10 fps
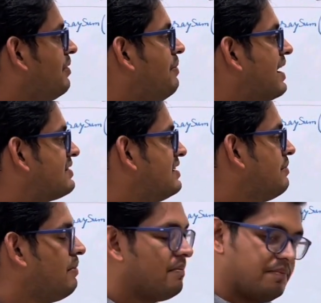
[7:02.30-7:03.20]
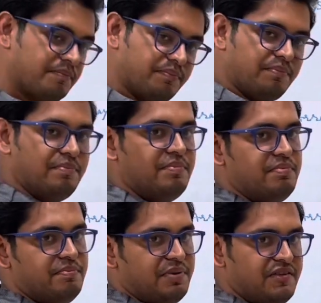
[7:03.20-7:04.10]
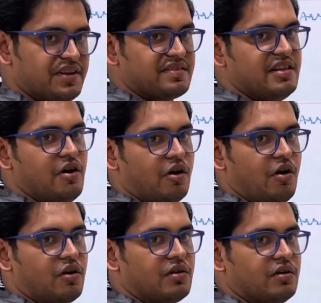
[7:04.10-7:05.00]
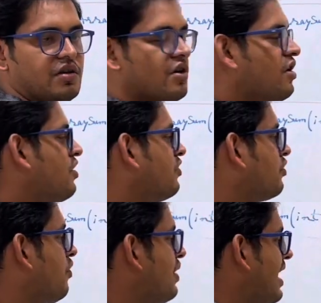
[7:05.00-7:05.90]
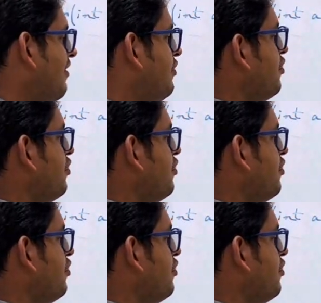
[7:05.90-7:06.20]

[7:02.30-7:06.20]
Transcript: maximum previously or not. So we'll have two